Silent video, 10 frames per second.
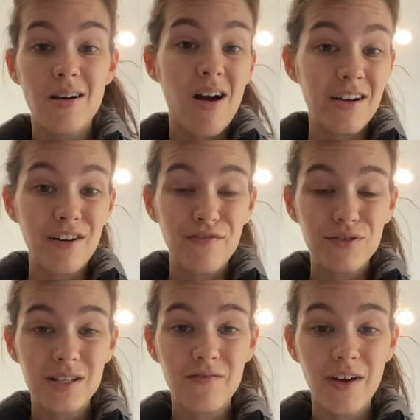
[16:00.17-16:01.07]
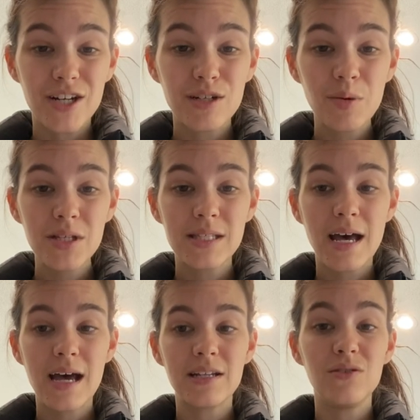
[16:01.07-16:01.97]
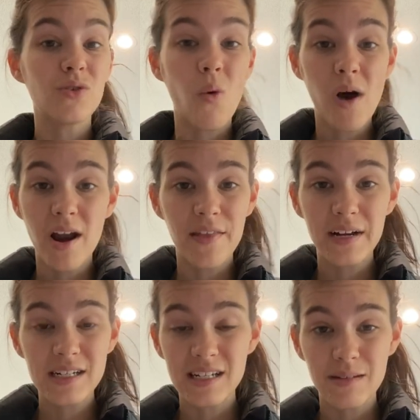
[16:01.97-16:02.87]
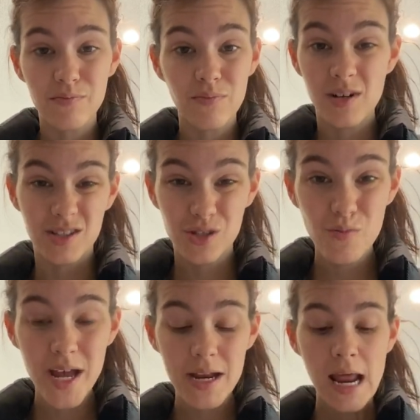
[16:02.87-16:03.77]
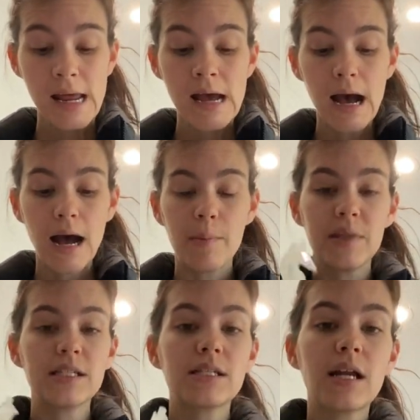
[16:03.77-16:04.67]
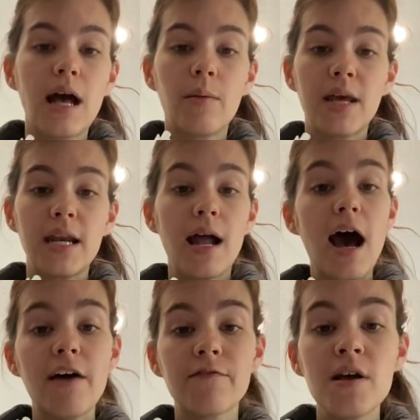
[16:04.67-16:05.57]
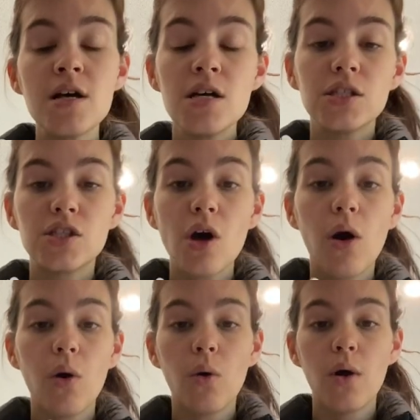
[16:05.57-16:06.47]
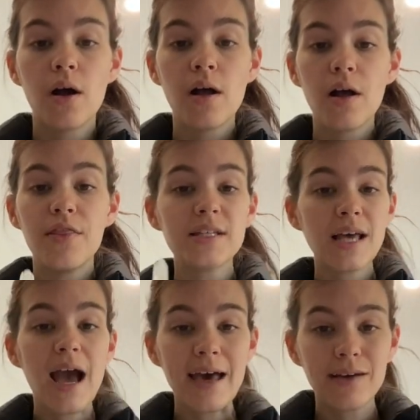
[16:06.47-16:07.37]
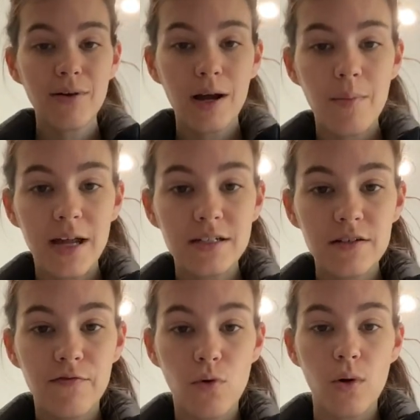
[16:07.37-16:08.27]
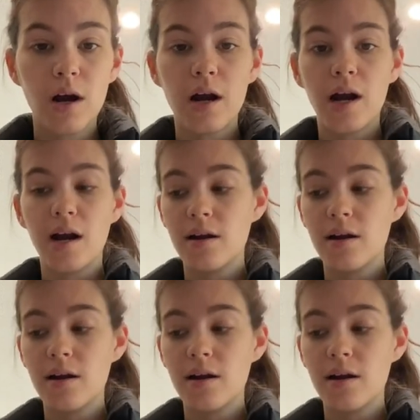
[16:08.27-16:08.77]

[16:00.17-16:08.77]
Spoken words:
on your fruits and vegetables that you don't want on there to consume it. This is going to help get it off. So this I highly recommend for